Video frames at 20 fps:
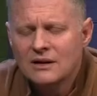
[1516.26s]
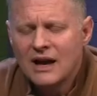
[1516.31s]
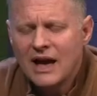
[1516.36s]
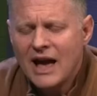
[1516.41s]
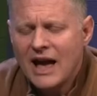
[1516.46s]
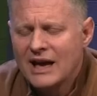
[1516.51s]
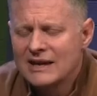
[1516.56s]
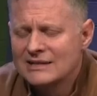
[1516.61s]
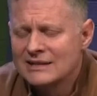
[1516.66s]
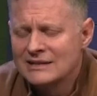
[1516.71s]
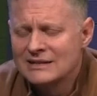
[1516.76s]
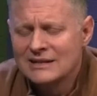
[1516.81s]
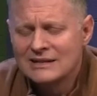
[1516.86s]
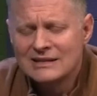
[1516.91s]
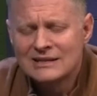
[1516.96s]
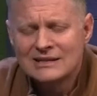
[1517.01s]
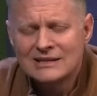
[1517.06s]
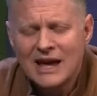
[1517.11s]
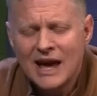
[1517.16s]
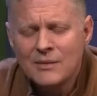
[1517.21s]
yes. as a
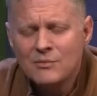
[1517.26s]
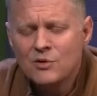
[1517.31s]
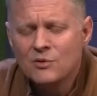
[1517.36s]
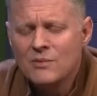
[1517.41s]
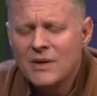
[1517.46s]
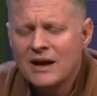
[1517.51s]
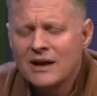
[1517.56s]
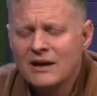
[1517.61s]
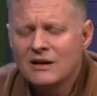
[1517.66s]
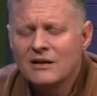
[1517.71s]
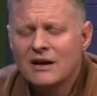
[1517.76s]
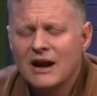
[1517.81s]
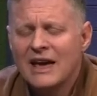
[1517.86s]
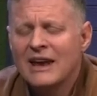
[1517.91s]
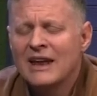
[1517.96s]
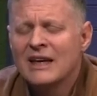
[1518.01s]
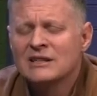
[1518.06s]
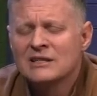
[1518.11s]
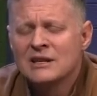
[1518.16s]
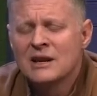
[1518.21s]
disciple maker,
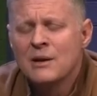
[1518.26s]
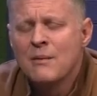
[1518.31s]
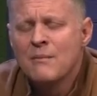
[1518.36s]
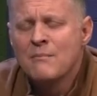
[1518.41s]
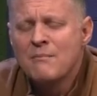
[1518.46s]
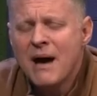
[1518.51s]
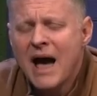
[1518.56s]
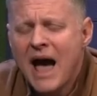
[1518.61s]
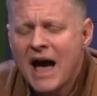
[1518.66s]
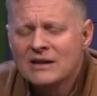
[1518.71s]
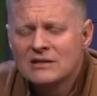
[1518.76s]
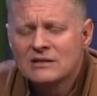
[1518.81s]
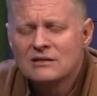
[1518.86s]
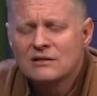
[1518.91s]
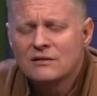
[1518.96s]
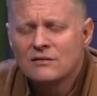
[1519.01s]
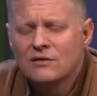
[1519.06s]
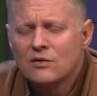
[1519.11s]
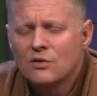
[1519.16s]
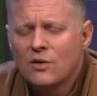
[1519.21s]
and as an ambassador
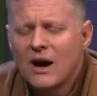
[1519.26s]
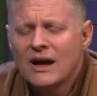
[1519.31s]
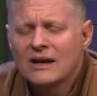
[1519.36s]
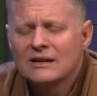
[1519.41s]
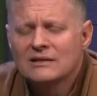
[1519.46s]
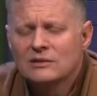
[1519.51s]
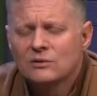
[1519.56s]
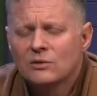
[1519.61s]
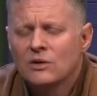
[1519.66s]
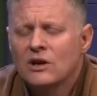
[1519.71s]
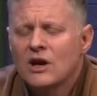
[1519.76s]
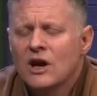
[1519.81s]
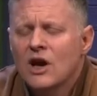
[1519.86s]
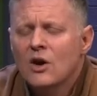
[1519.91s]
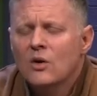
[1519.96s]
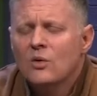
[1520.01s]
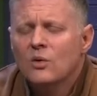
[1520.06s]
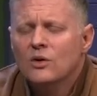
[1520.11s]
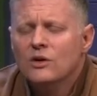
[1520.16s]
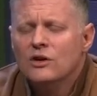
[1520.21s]
of Christ, Lord.
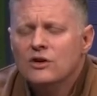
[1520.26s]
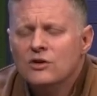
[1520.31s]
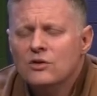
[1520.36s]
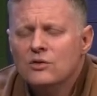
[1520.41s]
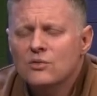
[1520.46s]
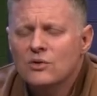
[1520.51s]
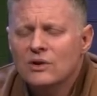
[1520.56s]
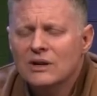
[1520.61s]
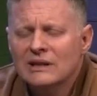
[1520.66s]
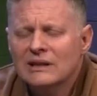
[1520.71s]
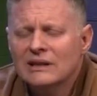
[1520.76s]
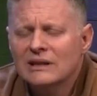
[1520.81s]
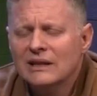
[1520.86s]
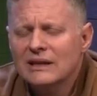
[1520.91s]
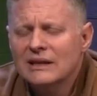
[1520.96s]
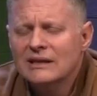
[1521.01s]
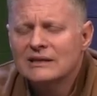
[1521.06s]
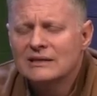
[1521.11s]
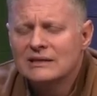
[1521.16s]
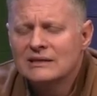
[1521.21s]
Yes. Will you
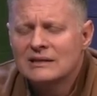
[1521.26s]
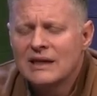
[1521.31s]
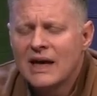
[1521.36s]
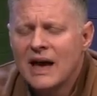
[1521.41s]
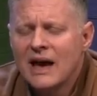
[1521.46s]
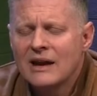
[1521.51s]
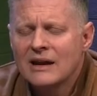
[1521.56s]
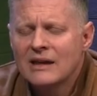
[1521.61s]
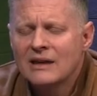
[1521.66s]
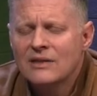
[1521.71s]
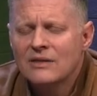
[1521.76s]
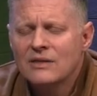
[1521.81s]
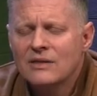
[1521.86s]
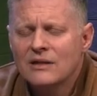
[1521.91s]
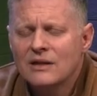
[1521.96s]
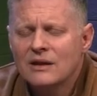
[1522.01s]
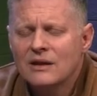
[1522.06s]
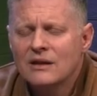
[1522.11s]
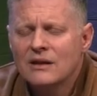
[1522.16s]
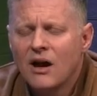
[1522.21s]
release that in,
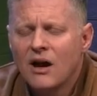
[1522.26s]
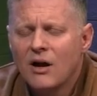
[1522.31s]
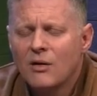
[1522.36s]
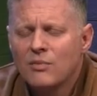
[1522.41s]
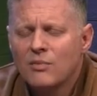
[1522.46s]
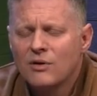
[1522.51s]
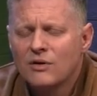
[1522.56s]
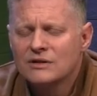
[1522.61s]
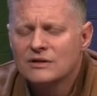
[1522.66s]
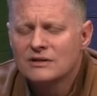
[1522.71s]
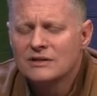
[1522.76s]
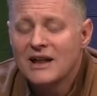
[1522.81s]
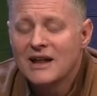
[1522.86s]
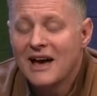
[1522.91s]
in our person,